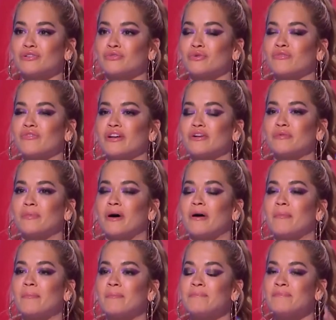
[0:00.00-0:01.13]
And while we're
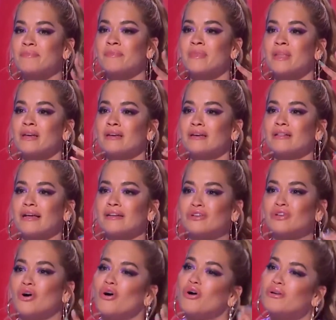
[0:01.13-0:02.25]
sad that Rita's
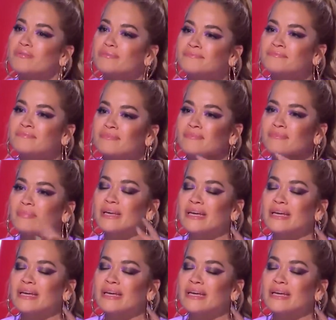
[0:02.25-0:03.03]
heart got broken,